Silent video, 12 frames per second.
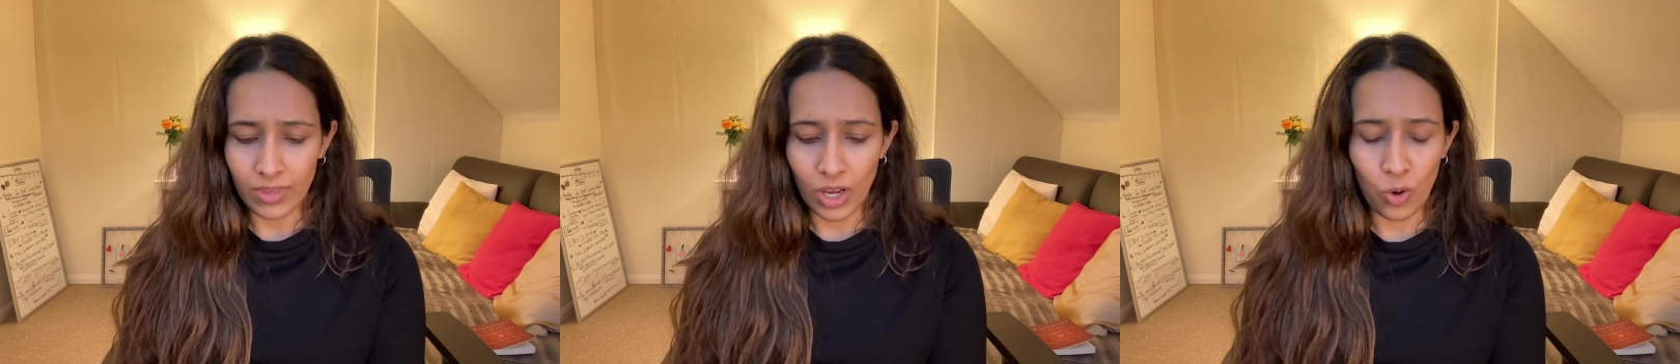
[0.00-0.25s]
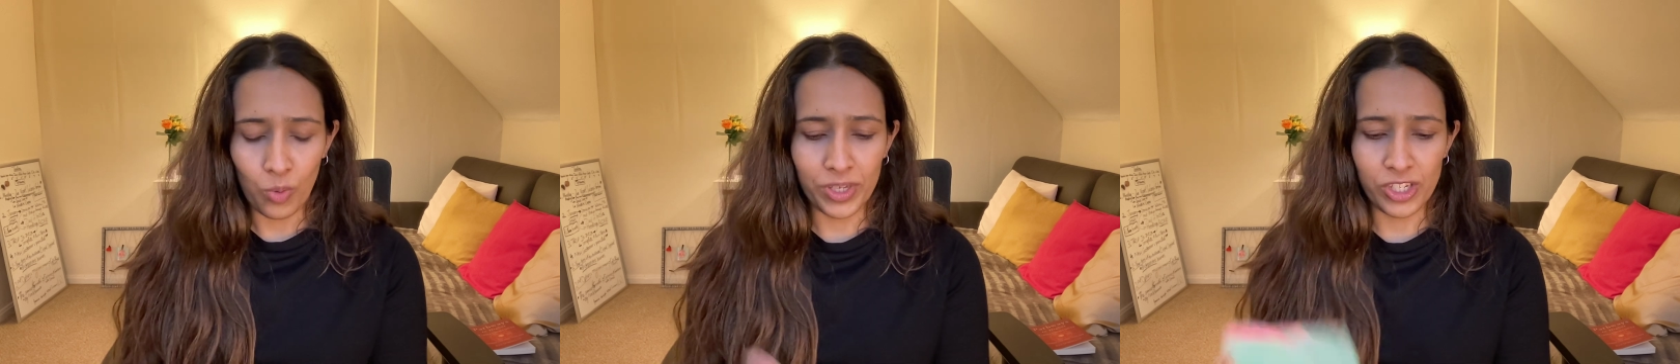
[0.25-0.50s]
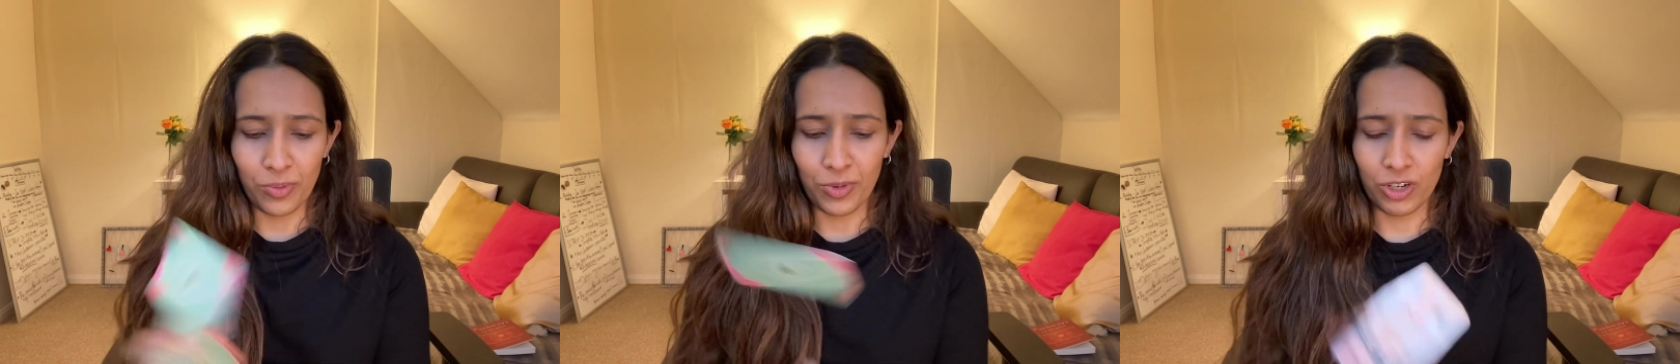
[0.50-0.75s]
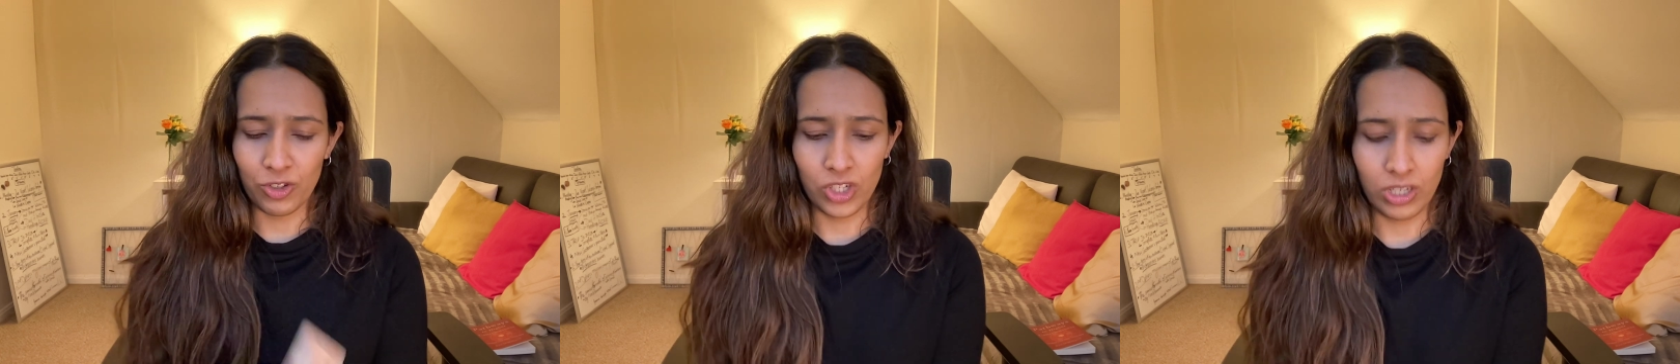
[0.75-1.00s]
Almost
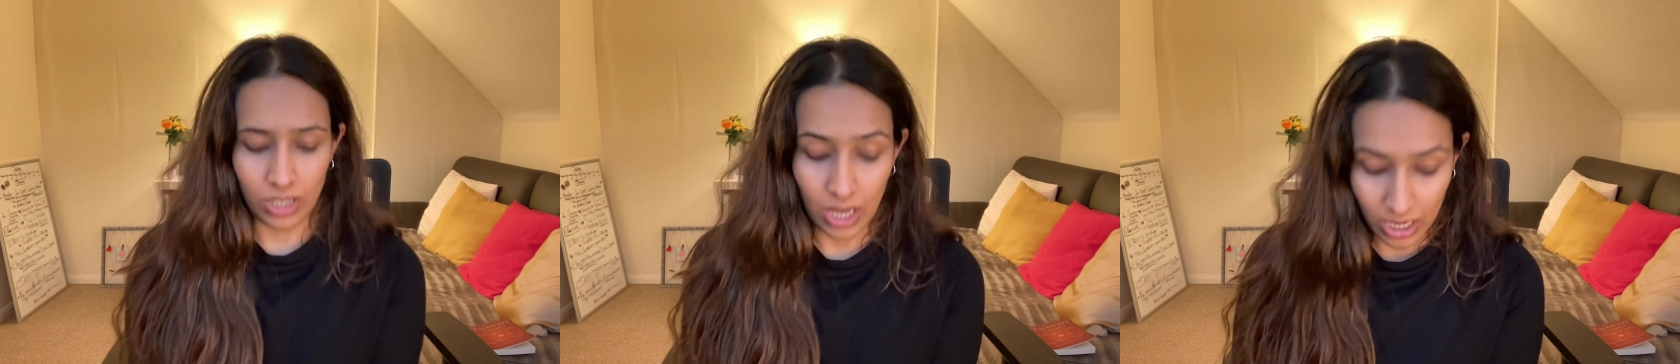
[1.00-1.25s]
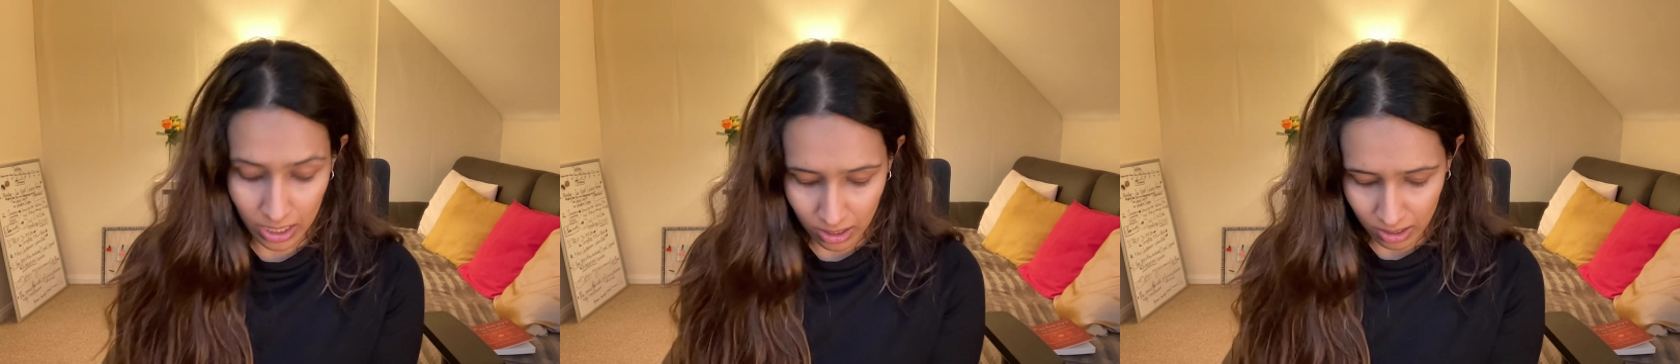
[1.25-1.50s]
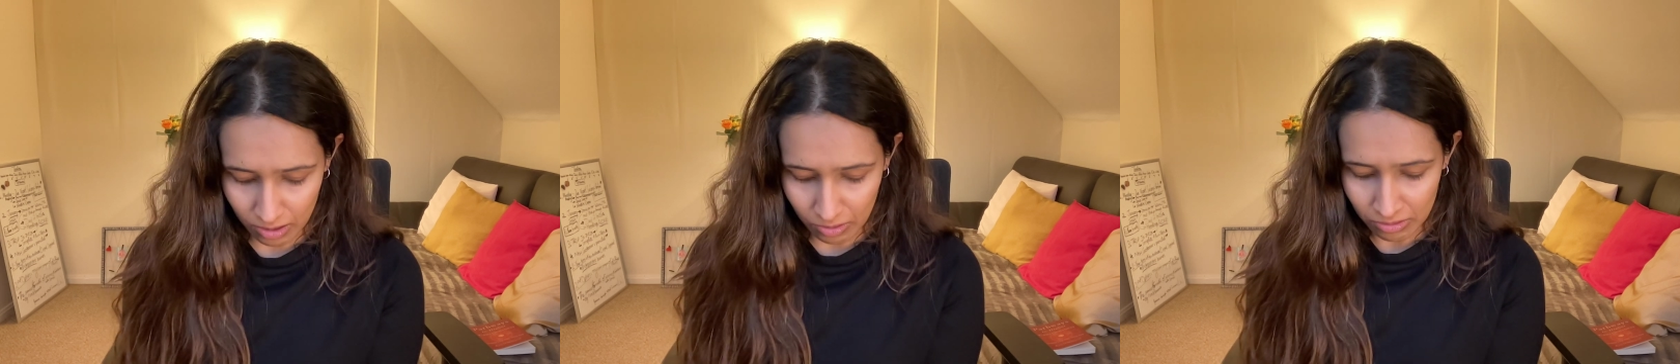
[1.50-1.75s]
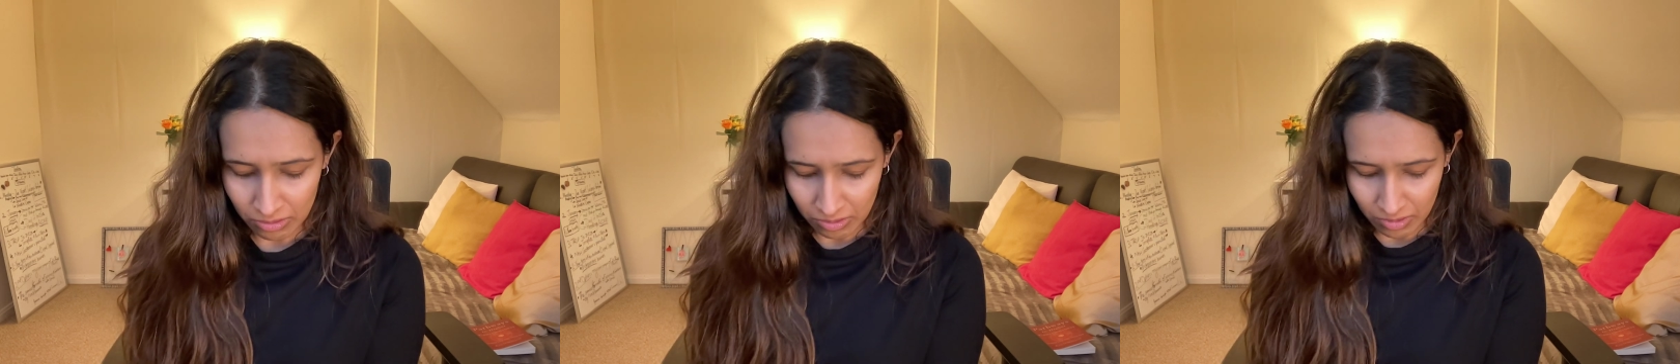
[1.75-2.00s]
approaching end
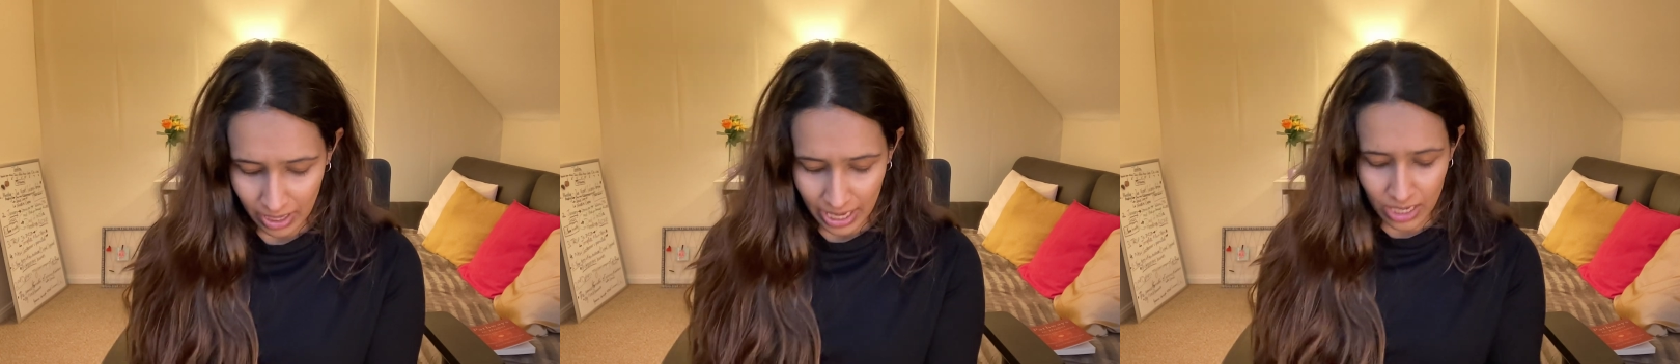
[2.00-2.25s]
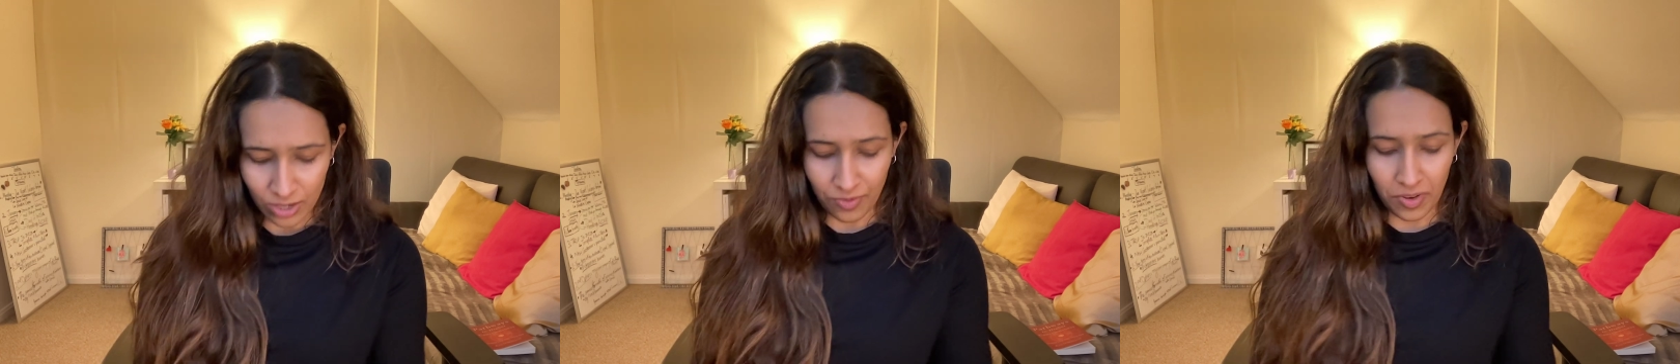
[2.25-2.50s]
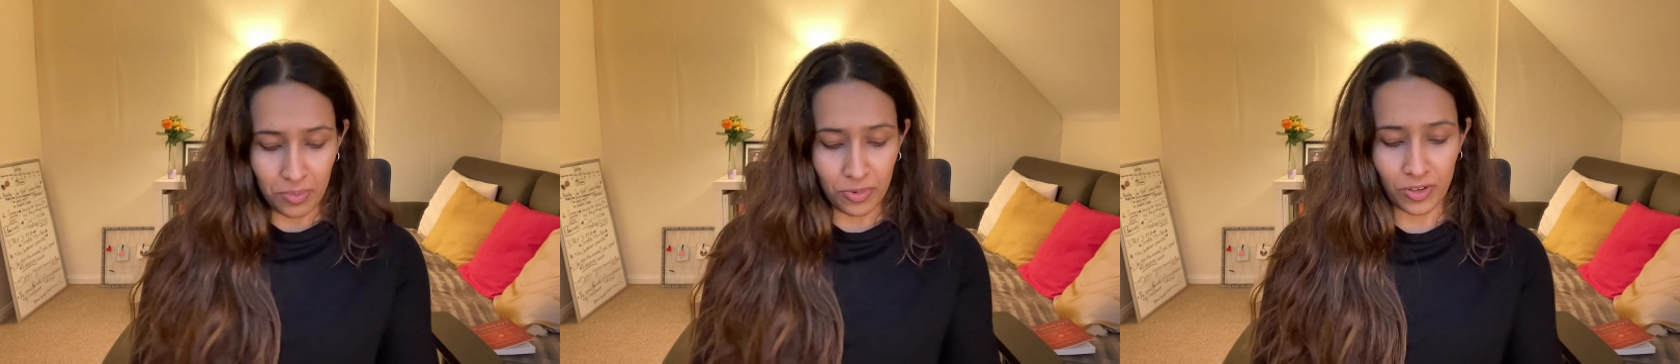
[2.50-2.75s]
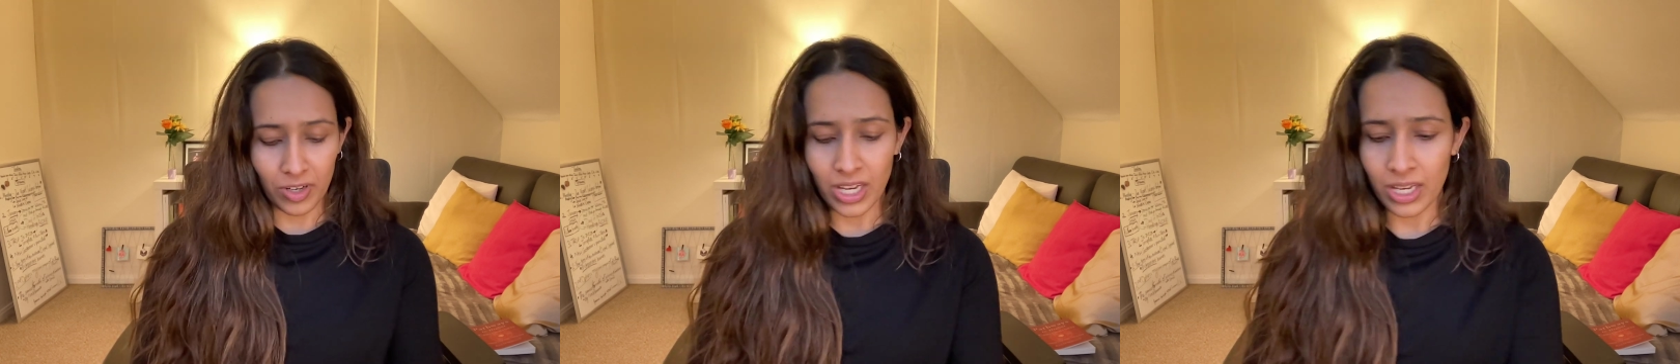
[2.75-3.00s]
of
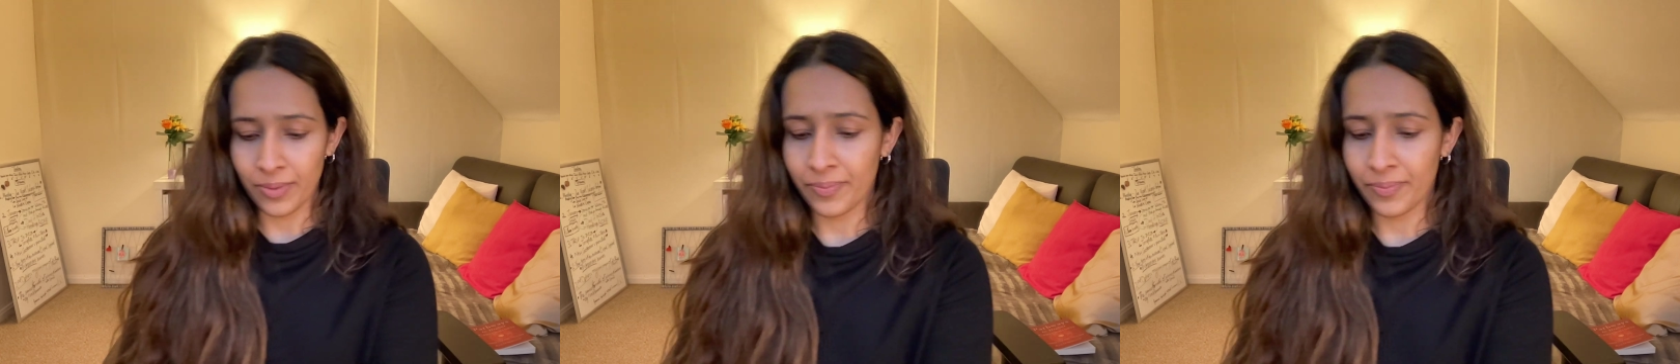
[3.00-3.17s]
February.